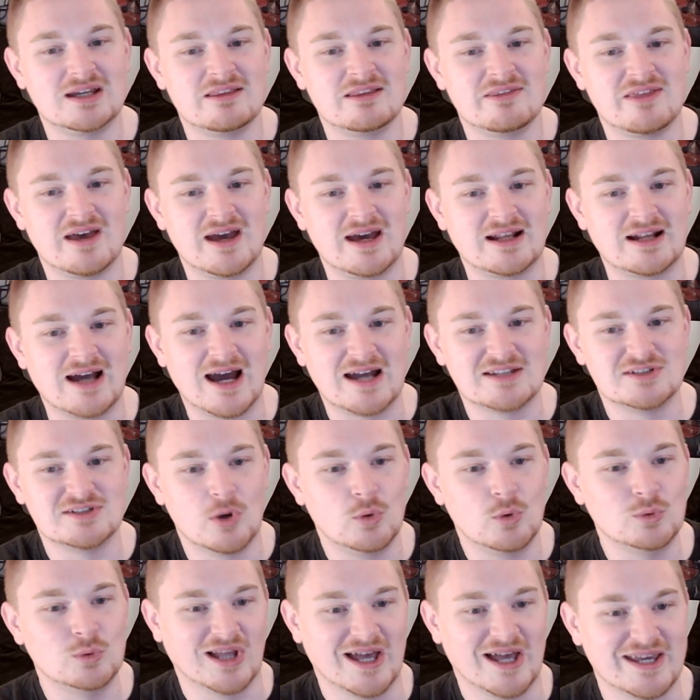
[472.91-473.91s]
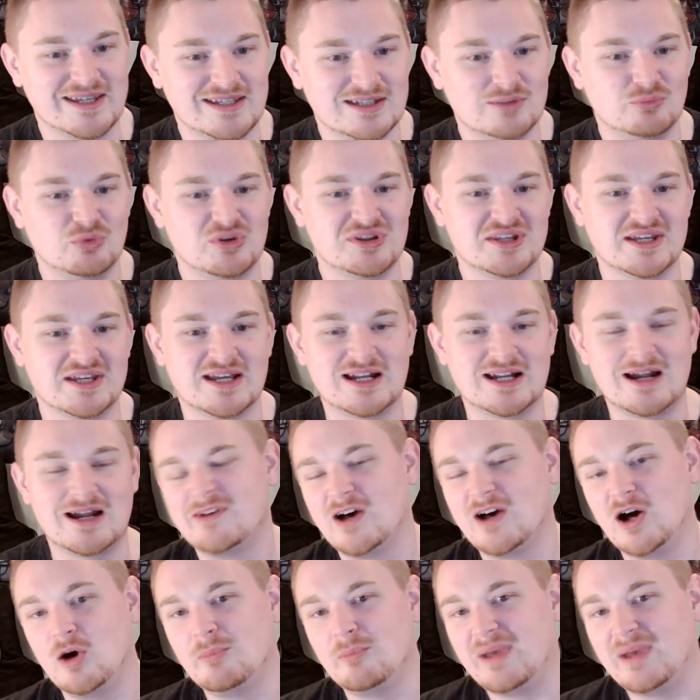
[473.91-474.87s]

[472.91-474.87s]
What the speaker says: that I don't like it when the NFL